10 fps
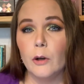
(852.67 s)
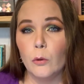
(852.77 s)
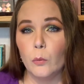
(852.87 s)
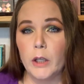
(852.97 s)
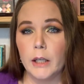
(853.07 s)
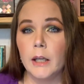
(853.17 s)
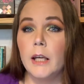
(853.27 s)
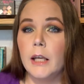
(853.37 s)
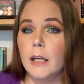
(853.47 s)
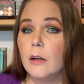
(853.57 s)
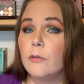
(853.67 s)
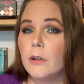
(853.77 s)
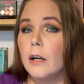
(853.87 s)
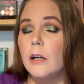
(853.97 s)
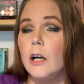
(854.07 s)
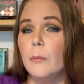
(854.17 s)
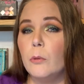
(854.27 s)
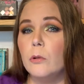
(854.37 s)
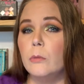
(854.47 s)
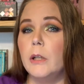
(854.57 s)
a week, if not a
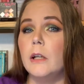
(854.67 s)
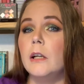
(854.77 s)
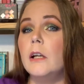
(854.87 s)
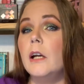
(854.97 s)
couple a week.